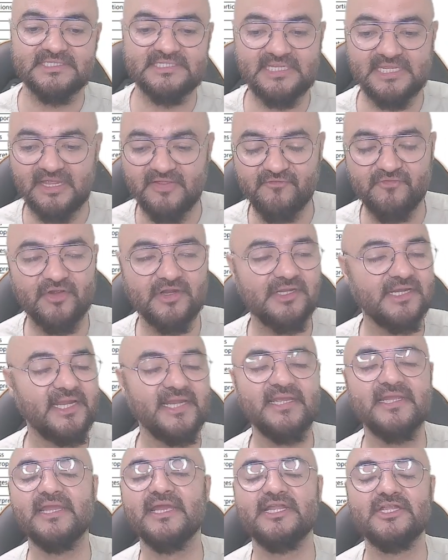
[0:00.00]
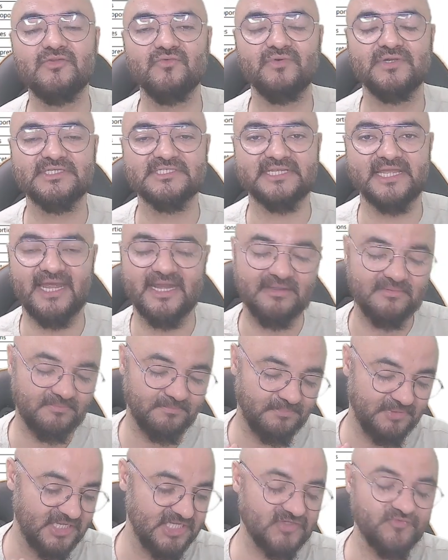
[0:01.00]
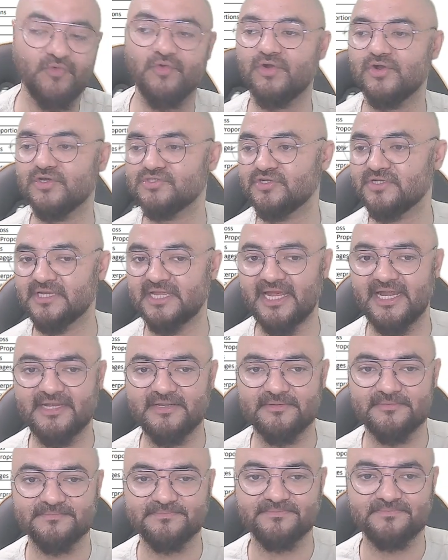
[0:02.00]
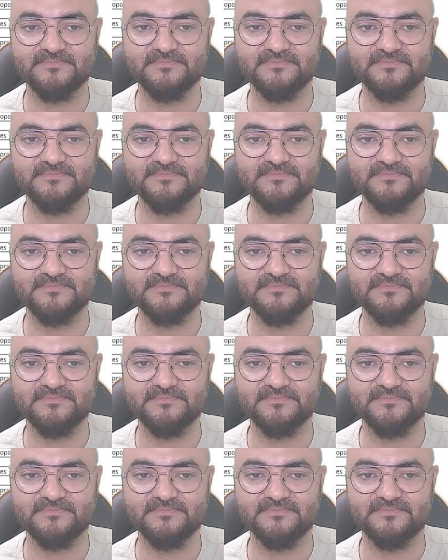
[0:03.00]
See, if you are dedicated towards CAT, please focus on CAT.